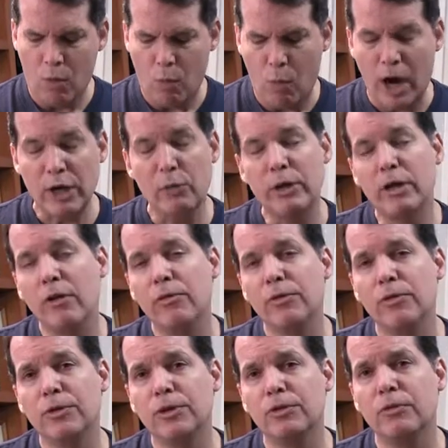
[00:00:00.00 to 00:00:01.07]
Why do we go
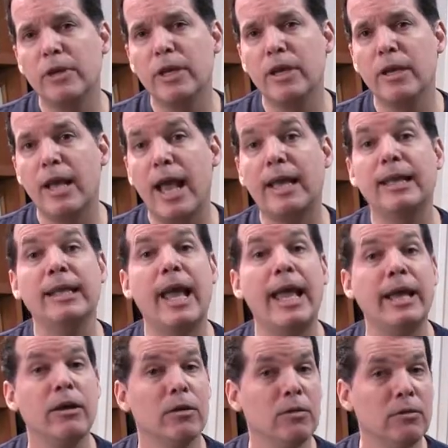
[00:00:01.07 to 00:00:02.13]
through the string at an
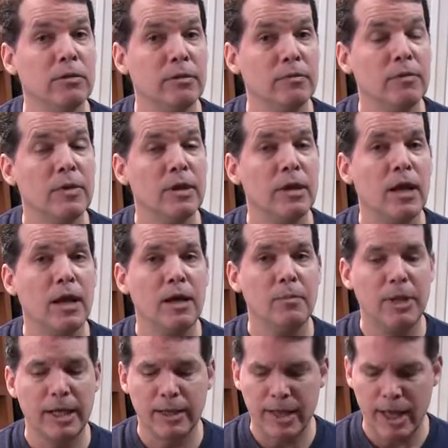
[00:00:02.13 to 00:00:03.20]
angle
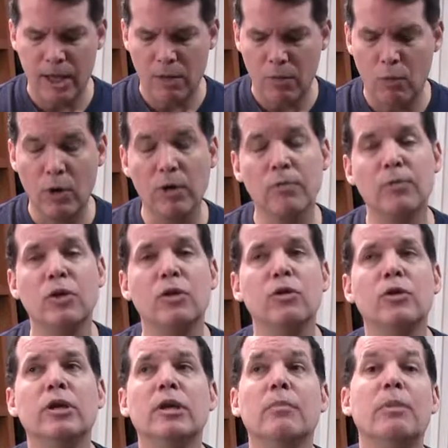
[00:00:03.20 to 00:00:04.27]
like that? Well,
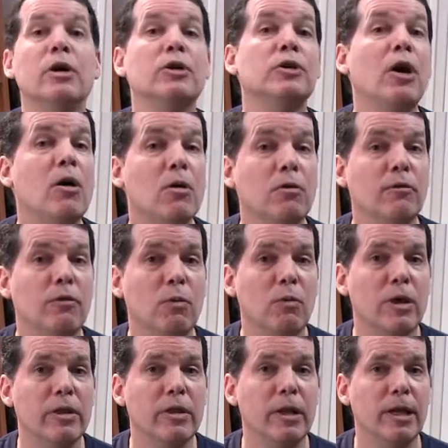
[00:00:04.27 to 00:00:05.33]
you get a better tone for
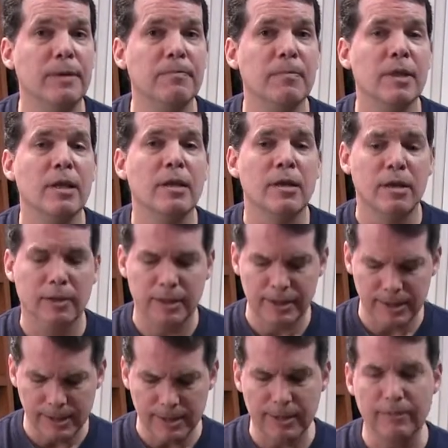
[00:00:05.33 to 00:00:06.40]
one thing.
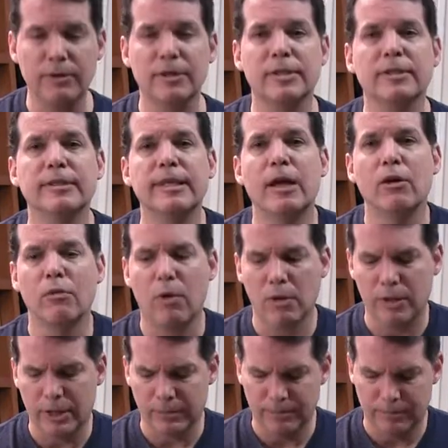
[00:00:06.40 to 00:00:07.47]
Listen to the difference in sound
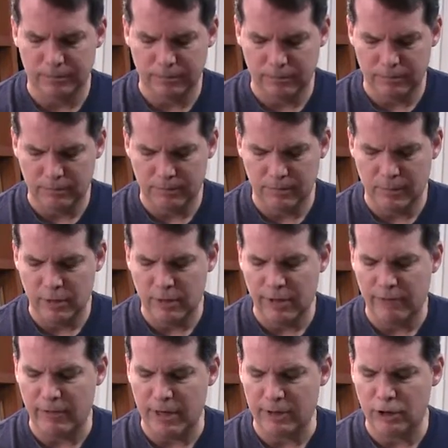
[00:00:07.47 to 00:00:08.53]
quality.
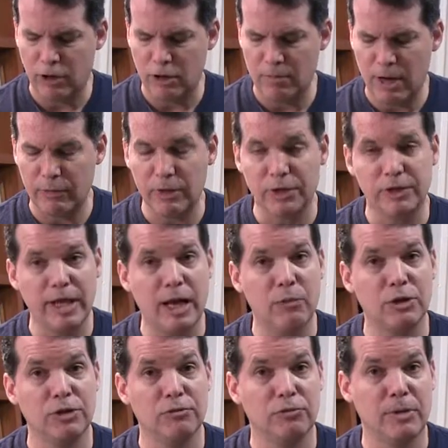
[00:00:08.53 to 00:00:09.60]
If I turn my wrist
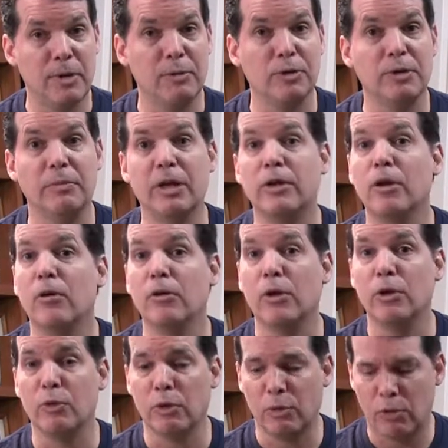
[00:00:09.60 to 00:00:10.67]
down, which remember is a big
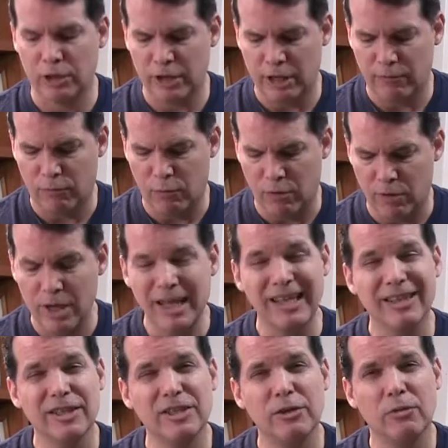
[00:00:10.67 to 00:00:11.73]
no-no you want to watch out for,
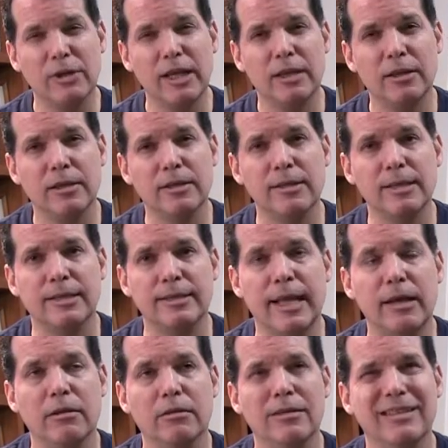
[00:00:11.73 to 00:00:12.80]
listen to what that does to the
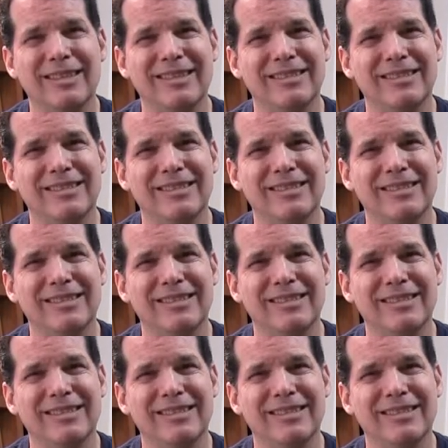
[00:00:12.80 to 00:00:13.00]
sound.